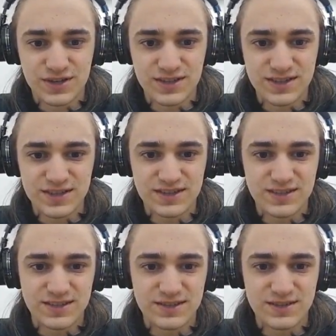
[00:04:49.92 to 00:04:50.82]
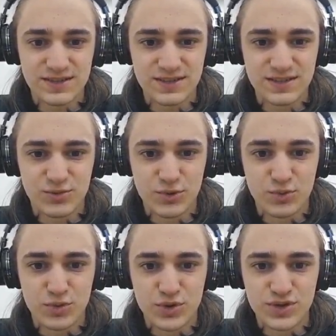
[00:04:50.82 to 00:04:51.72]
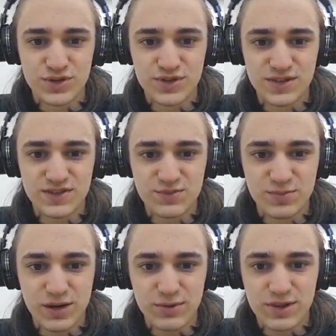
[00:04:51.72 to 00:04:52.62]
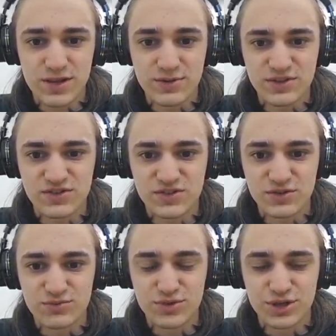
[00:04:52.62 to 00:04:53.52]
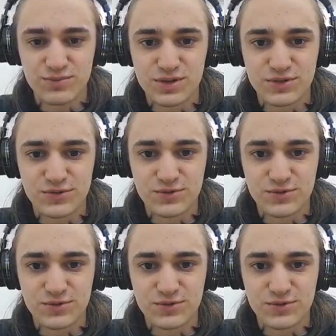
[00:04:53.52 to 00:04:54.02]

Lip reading: this is more wood. This is probably the only stone brick build